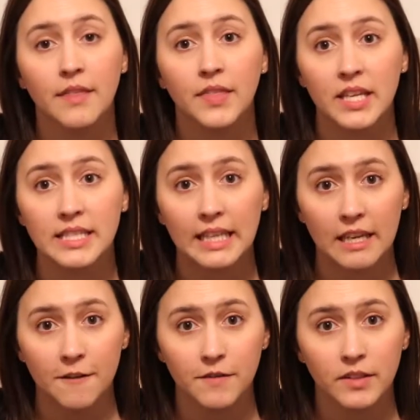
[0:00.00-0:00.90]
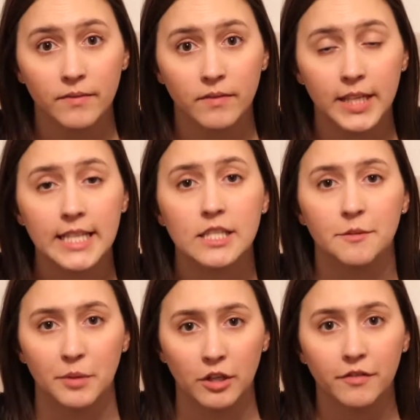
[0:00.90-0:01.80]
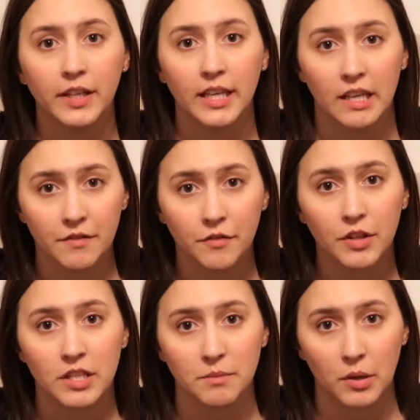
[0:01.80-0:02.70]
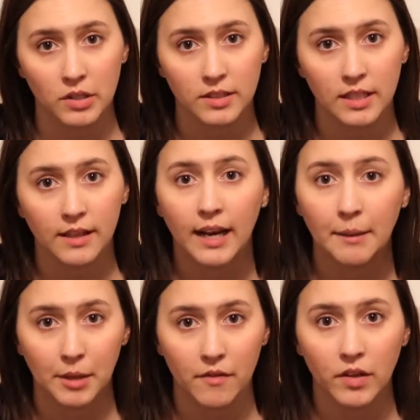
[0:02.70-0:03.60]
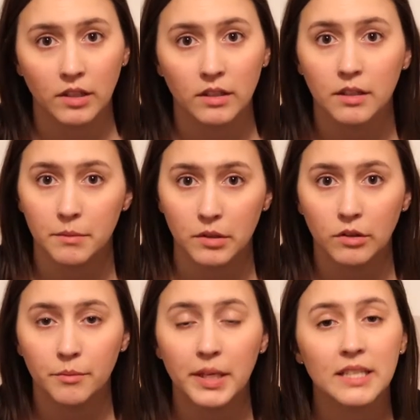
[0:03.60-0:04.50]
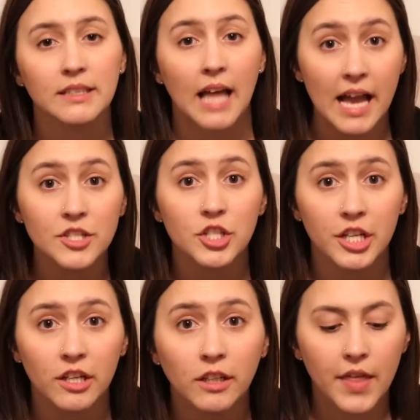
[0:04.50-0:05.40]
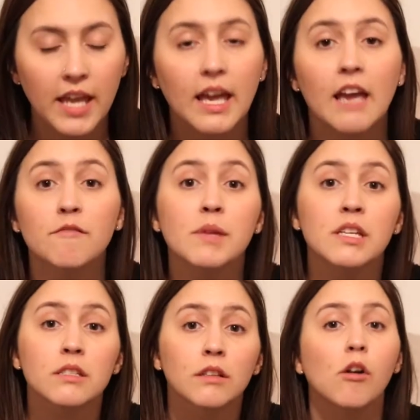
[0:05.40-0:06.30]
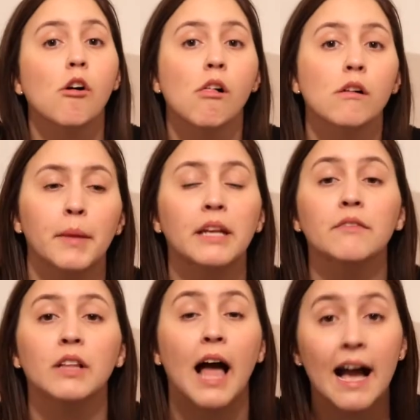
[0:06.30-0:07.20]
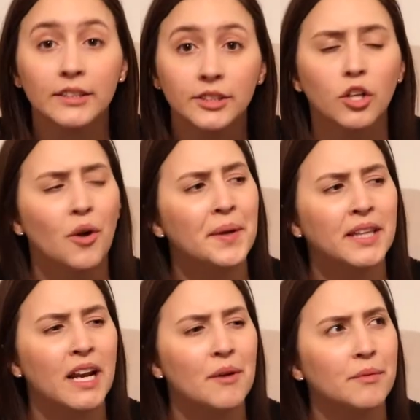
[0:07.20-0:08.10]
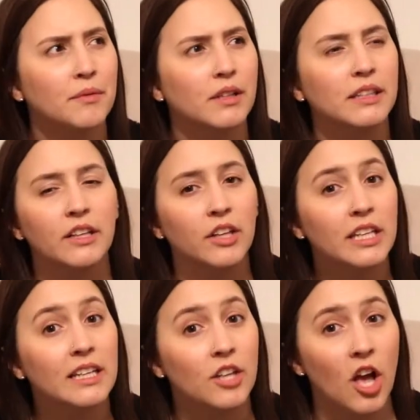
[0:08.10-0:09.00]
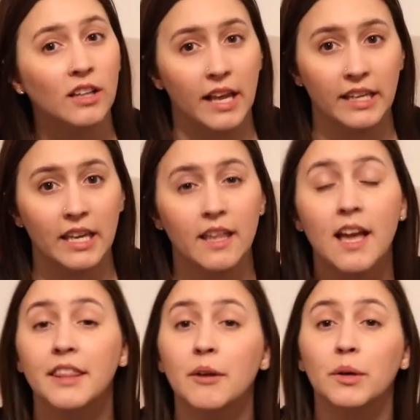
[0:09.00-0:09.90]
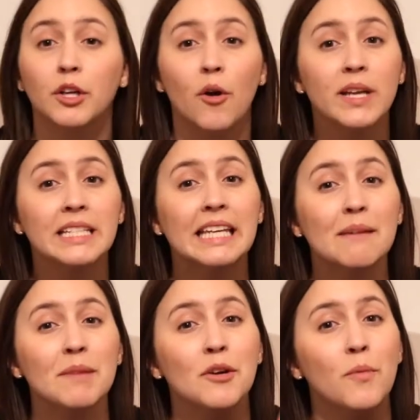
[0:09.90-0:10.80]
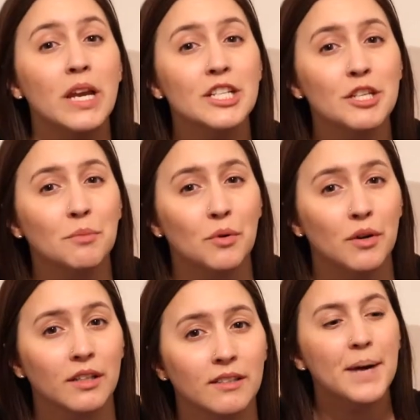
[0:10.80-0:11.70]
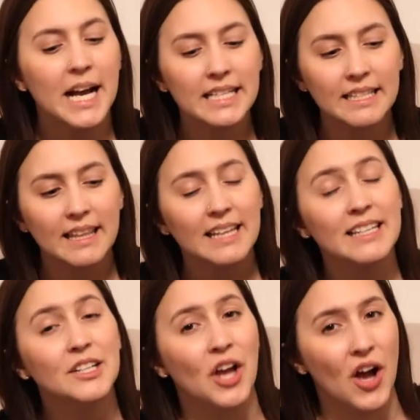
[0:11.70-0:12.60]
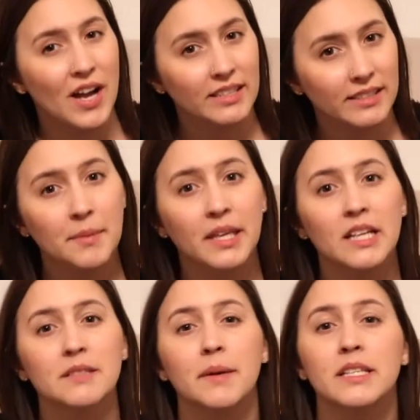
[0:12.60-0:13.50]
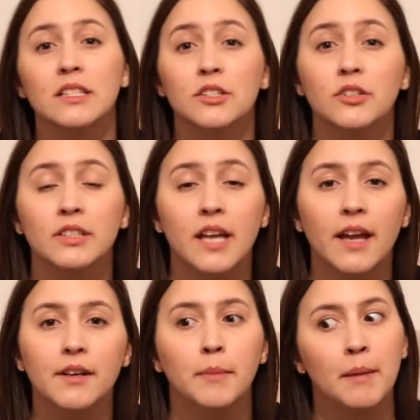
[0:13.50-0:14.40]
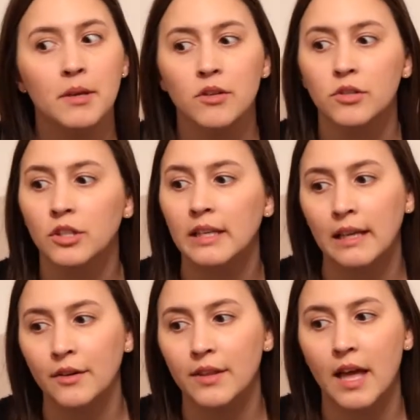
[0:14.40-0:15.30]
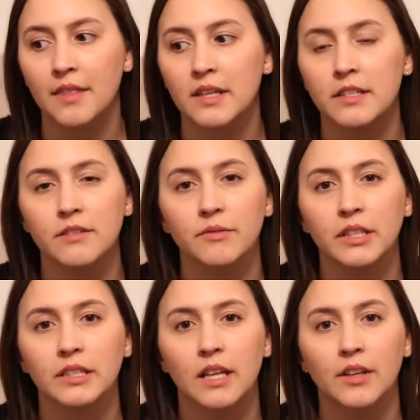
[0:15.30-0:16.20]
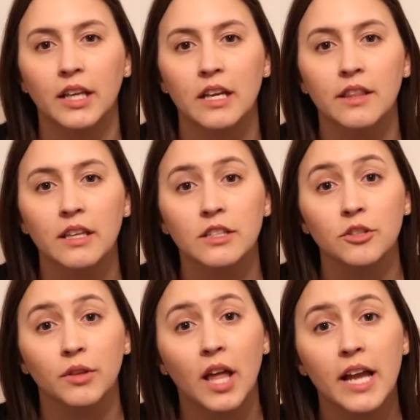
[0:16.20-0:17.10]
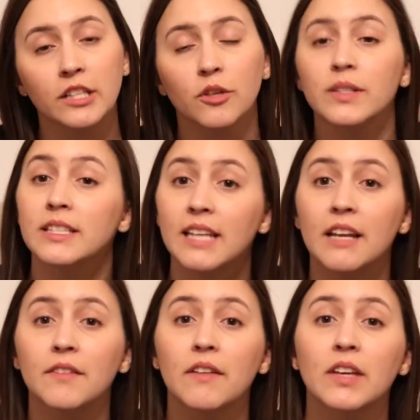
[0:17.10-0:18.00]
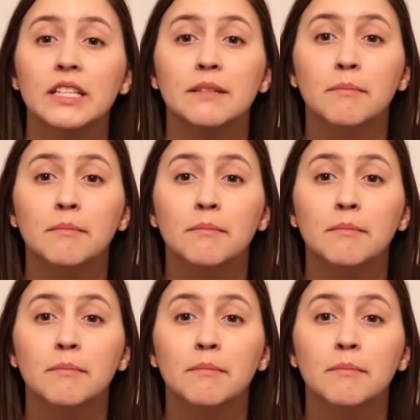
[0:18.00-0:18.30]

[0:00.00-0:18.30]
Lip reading: This gift is the perfect gift for this person that I'm giving them to. Because last year, they gave me a skull made of glass, knowing that I clearly did not like it. They were going to get me a Ouija board, but they did not, because my sister said, maybe you shouldn't get her that. That doesn't really sound like anything that she'd like. So instead of giving it to